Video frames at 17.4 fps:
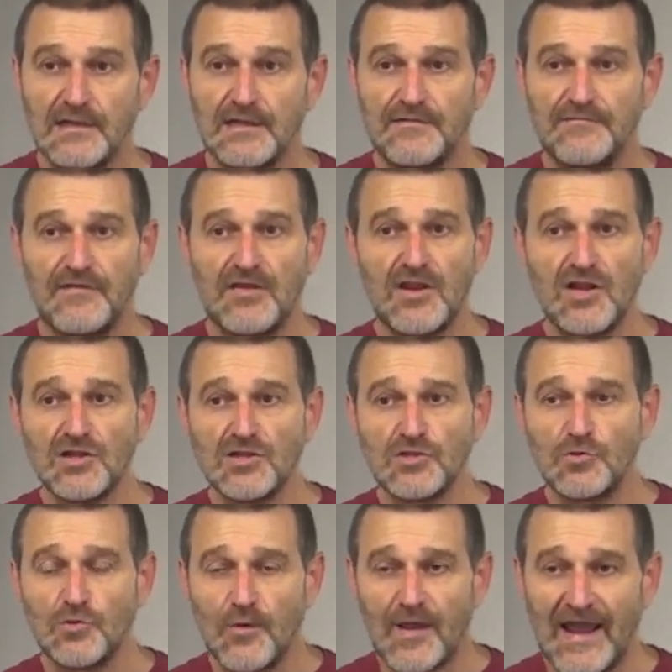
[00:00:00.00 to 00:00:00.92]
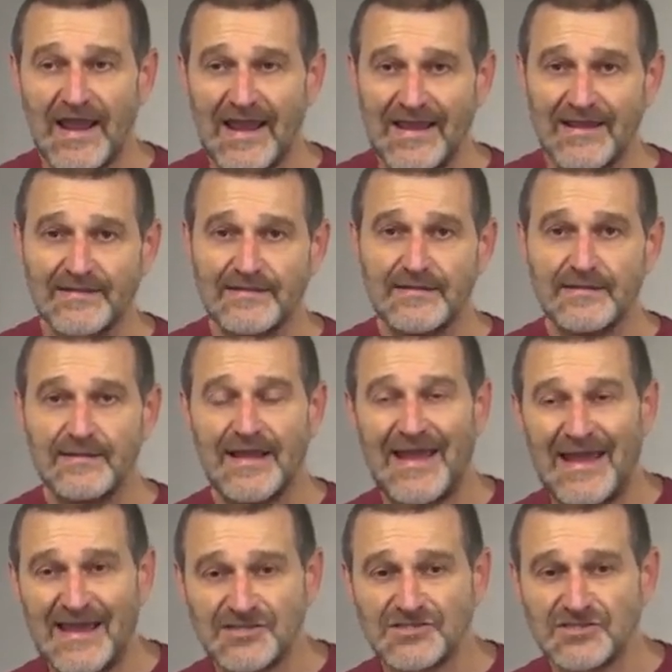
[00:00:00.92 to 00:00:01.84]
We need to add
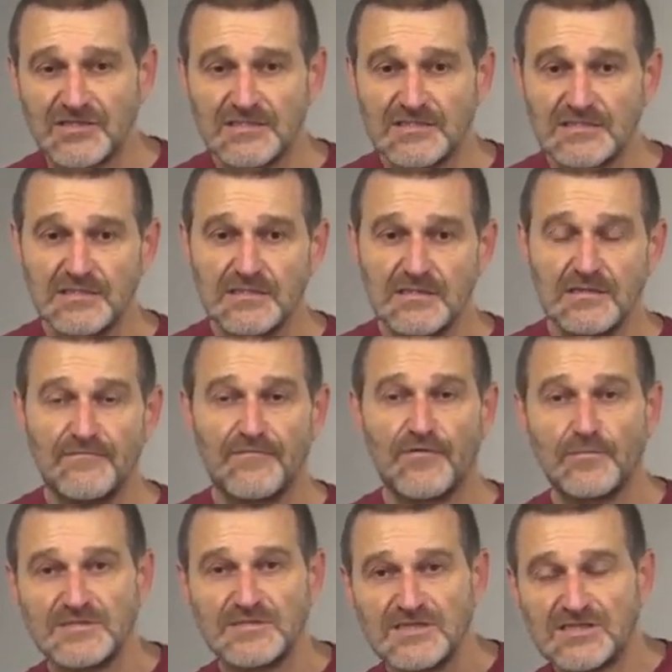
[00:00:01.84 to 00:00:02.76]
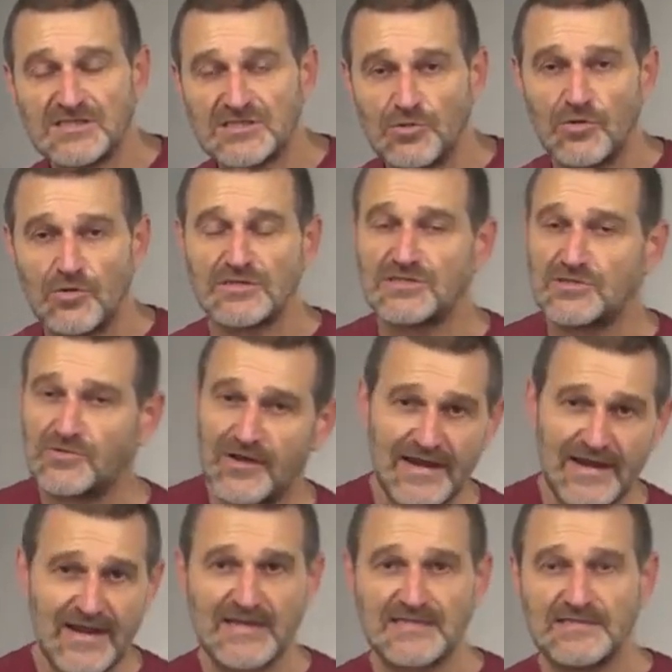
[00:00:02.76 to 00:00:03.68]
edges from the source to
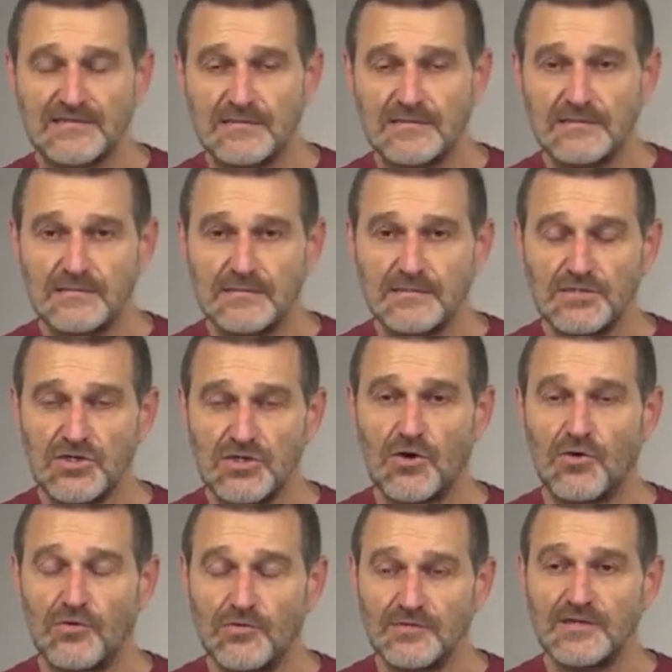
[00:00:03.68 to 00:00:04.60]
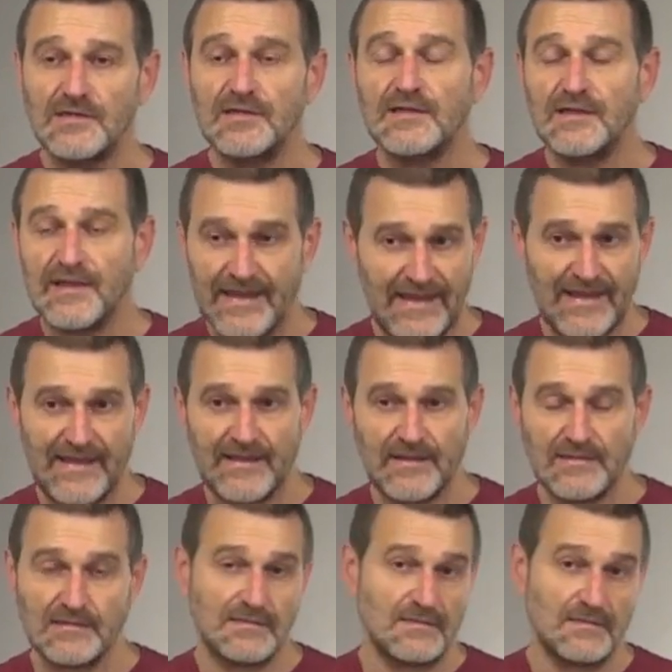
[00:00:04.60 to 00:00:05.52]
any other node,
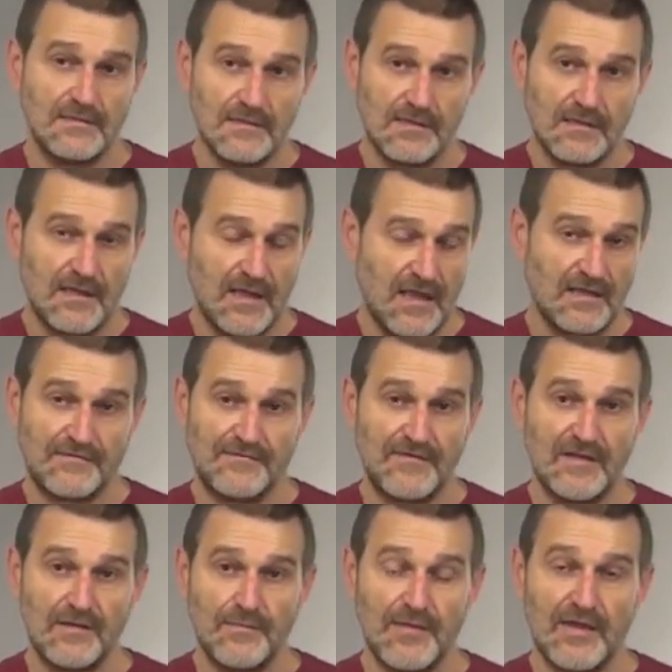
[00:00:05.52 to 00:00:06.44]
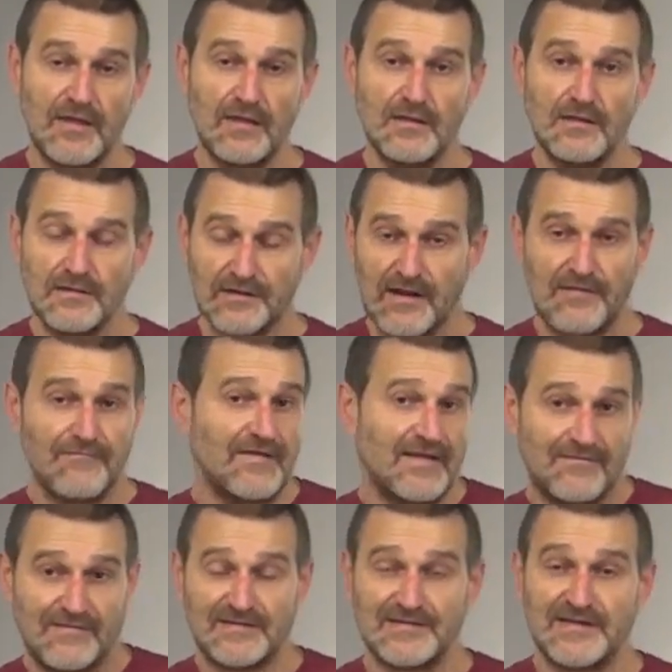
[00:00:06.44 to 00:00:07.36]
and it will be roughly
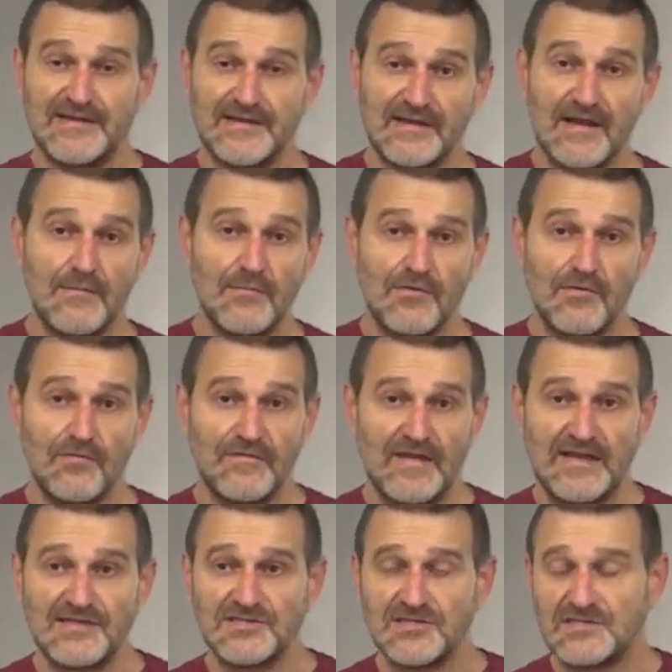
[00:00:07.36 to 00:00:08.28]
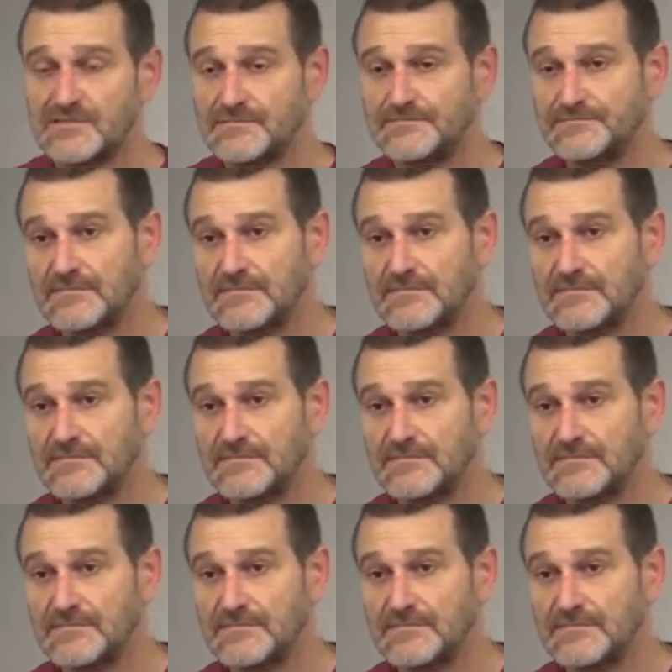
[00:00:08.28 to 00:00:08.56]
quadratic number of edges.